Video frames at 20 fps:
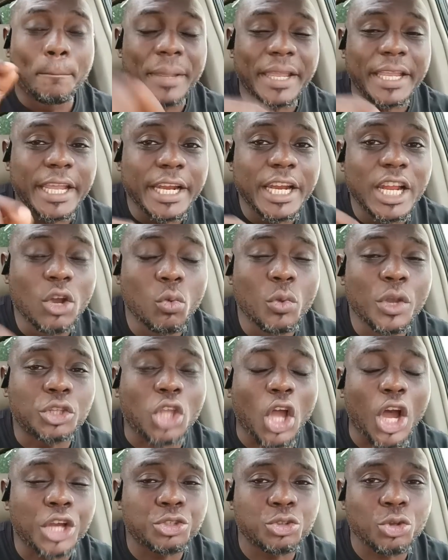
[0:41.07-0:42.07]
Beginning
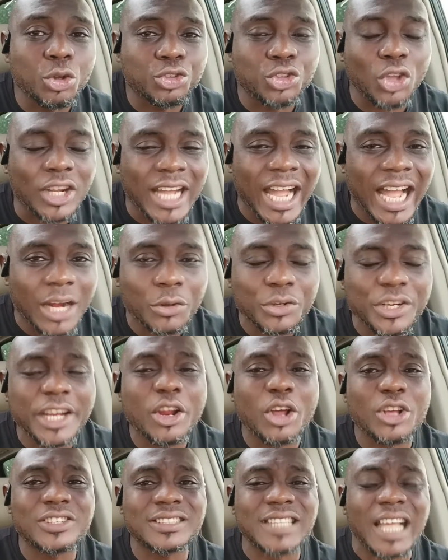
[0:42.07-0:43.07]
with Ojo Zokalo,
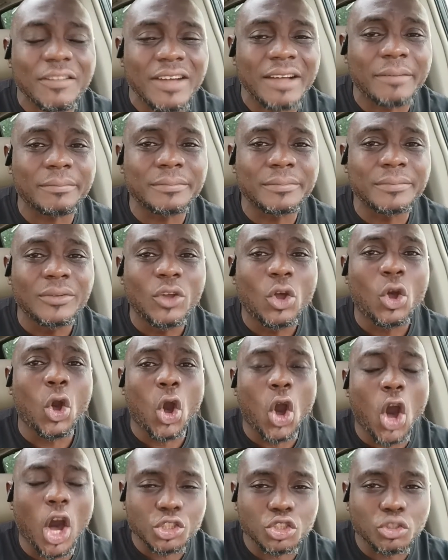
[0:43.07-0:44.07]
they don't serve him
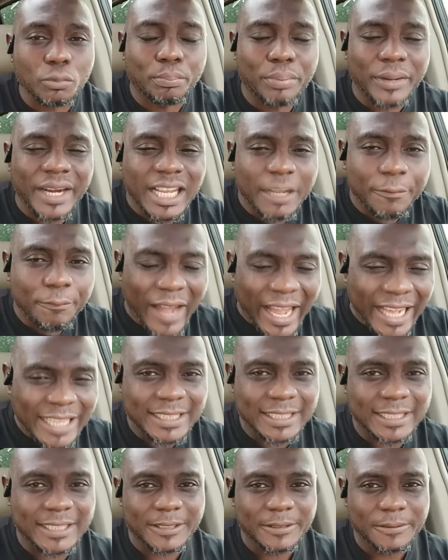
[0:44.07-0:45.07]
hot
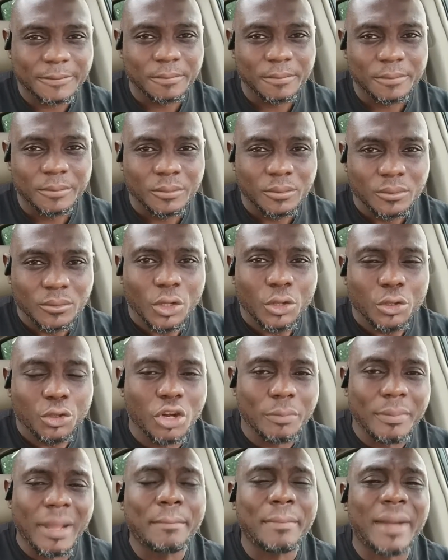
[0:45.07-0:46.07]
breakfast.
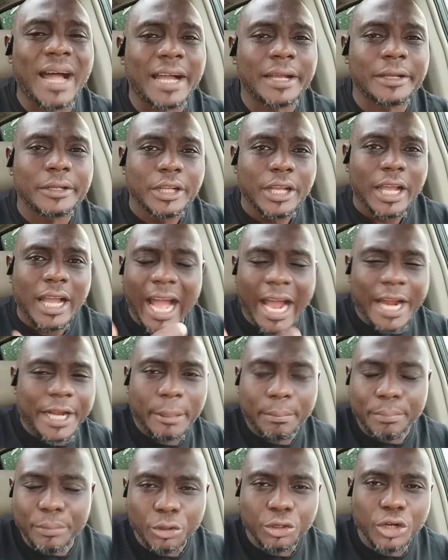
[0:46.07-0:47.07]
You remember
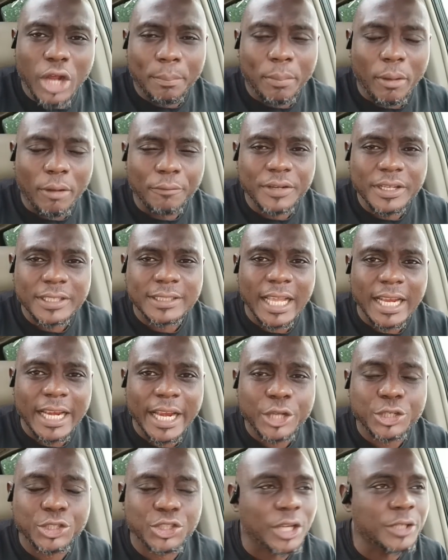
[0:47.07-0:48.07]
at the build-up of this
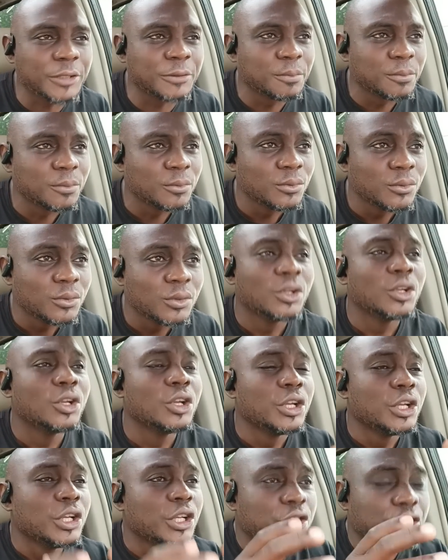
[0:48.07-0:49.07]
election,
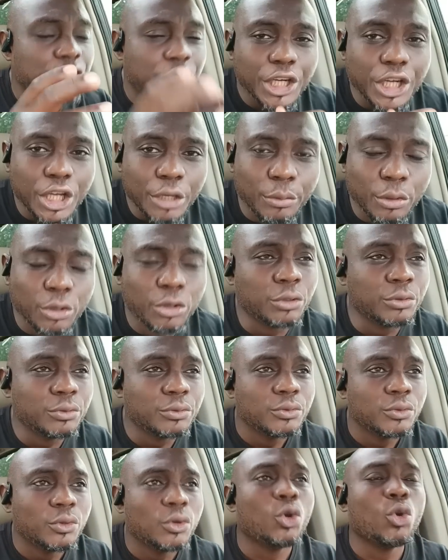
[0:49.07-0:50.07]

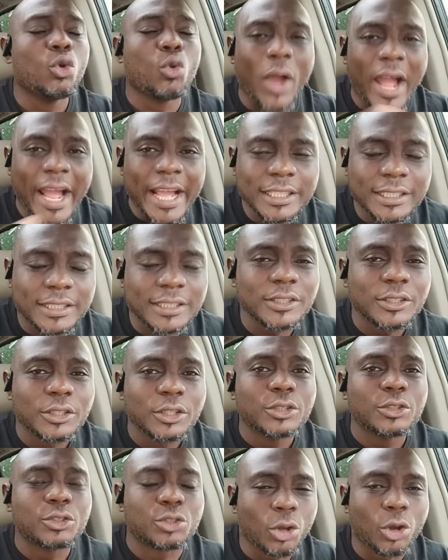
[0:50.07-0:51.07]
Tinubu went
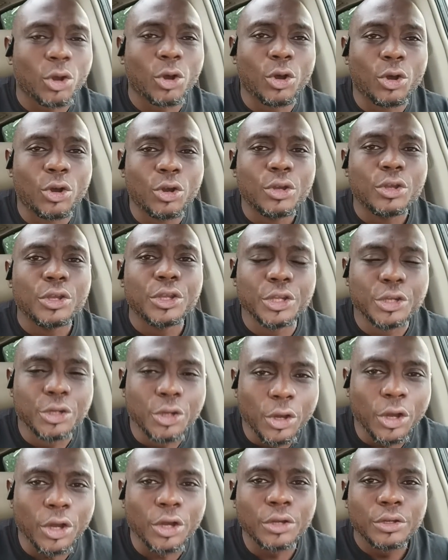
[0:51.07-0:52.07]
to, you
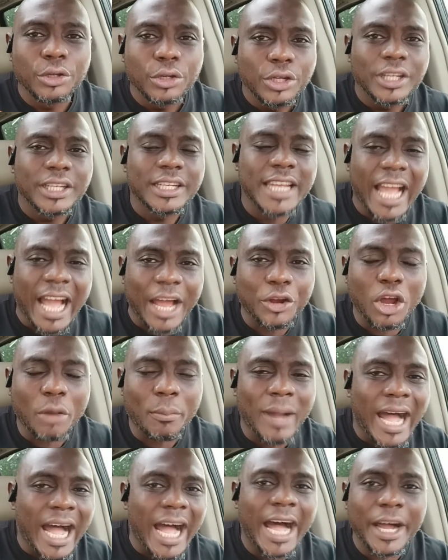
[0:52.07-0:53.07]
know, their
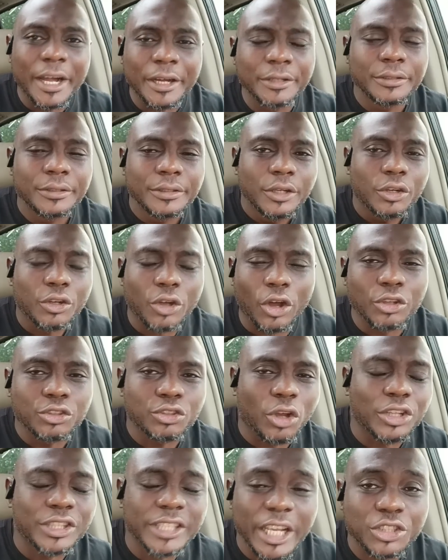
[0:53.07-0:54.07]
normal
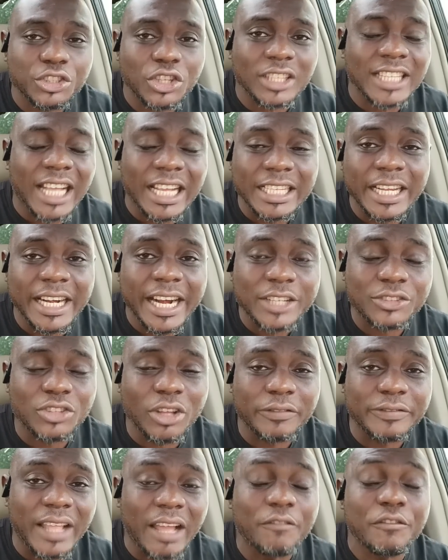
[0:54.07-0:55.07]
consultation and the
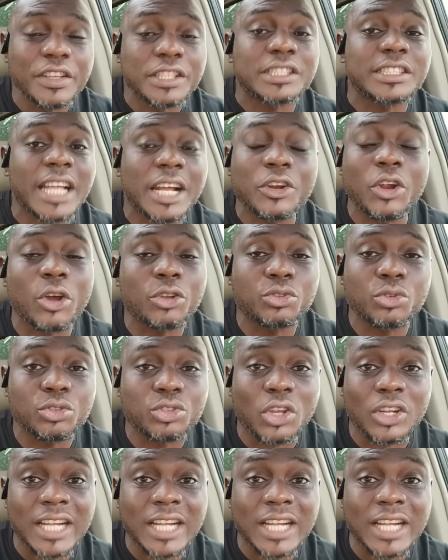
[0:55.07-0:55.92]
rest of them visited Ojo